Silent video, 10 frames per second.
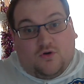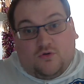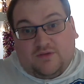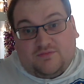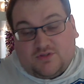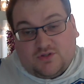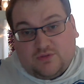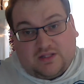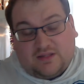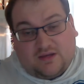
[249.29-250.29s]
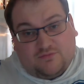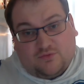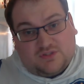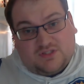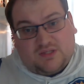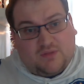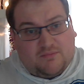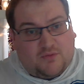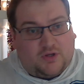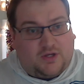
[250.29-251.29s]
Or even too little downforce in somewhere
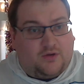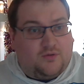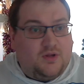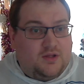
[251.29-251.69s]
like Monaco,